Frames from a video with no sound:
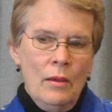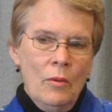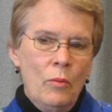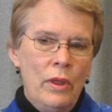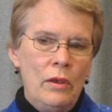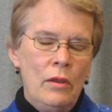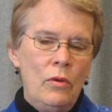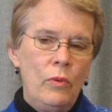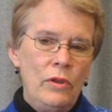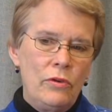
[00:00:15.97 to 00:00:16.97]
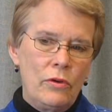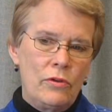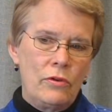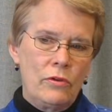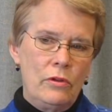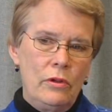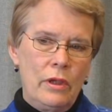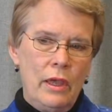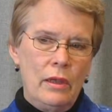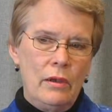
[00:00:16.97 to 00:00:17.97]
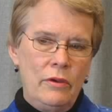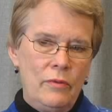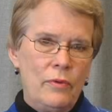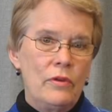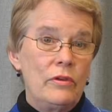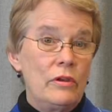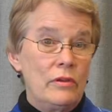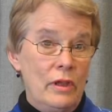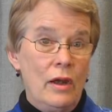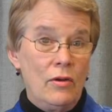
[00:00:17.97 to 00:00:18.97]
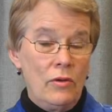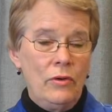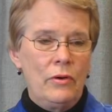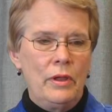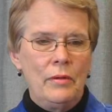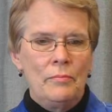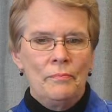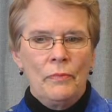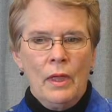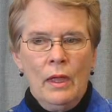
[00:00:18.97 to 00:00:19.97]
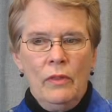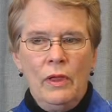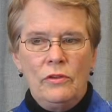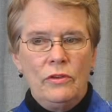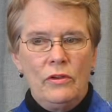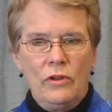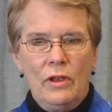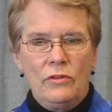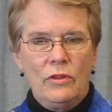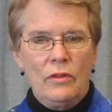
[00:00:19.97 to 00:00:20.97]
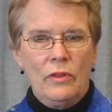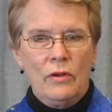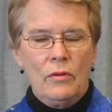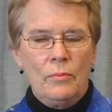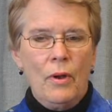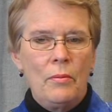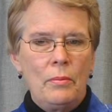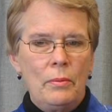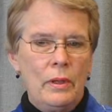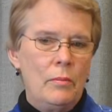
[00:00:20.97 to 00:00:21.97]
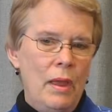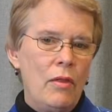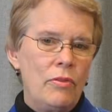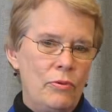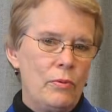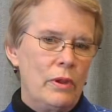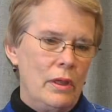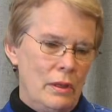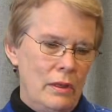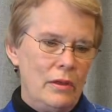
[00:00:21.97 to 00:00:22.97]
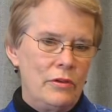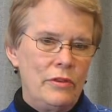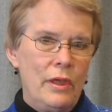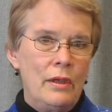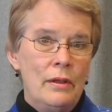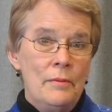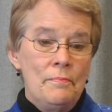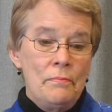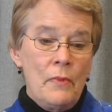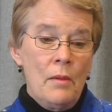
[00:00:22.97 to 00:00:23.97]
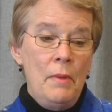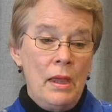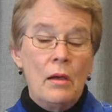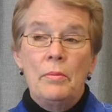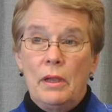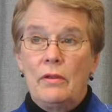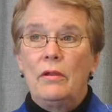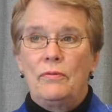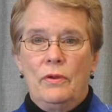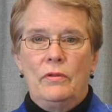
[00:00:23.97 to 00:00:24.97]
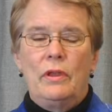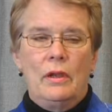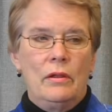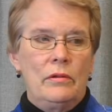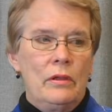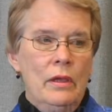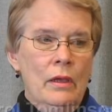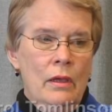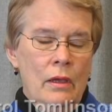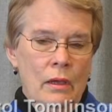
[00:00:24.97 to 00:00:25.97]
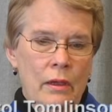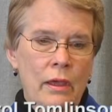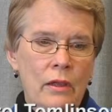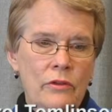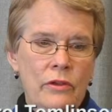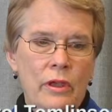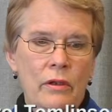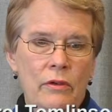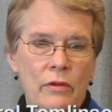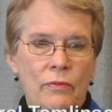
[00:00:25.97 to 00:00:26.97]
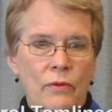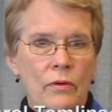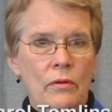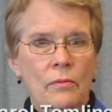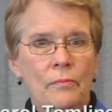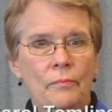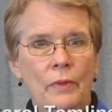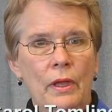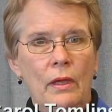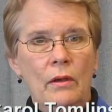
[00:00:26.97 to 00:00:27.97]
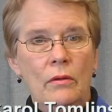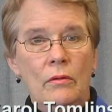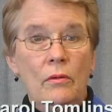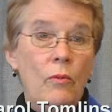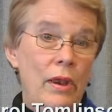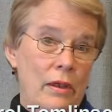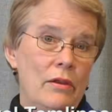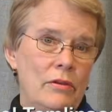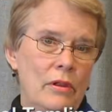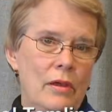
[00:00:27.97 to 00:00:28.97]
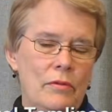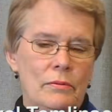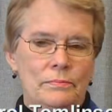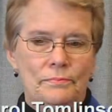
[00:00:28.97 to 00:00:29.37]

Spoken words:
When researchers look at differences in our learning, they suggest that there are probably about 3 at least that make a big difference in us. Kids can differ in readiness level.